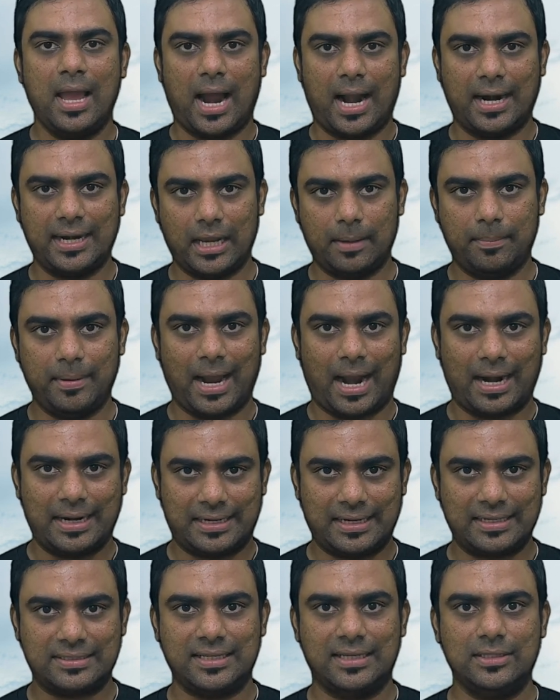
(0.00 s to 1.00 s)
and I'll be
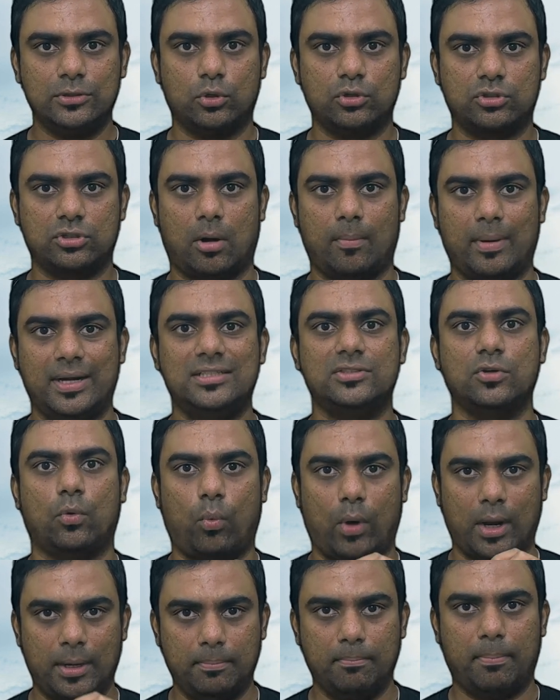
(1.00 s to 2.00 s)
addressing those comments
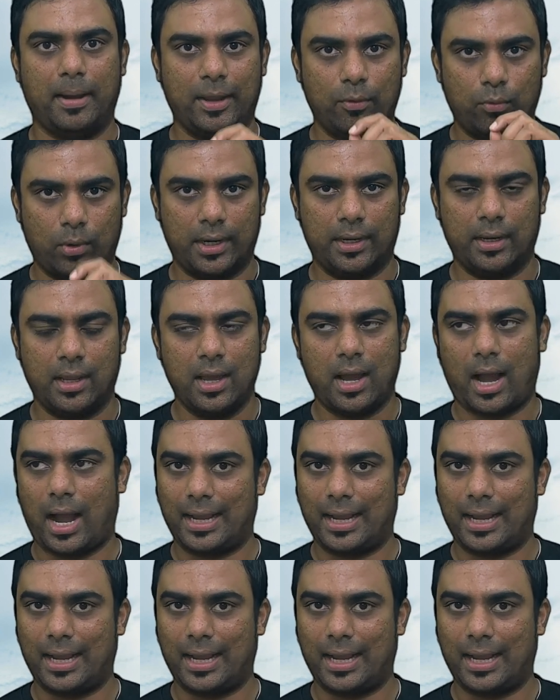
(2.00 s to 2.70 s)
one by one.